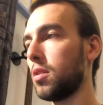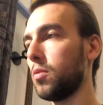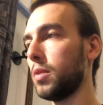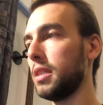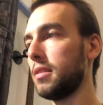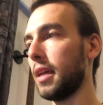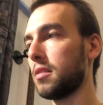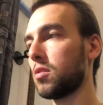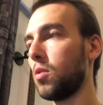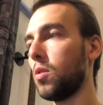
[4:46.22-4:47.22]
reset
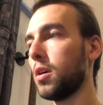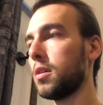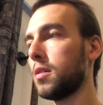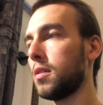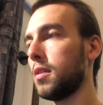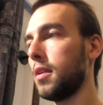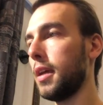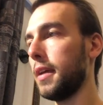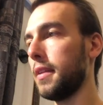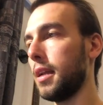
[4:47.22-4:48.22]
score,
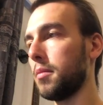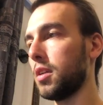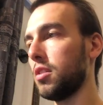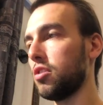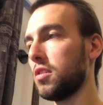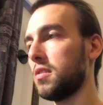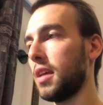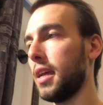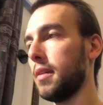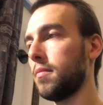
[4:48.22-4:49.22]
and then I'm gonna just
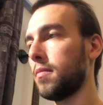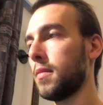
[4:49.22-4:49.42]
say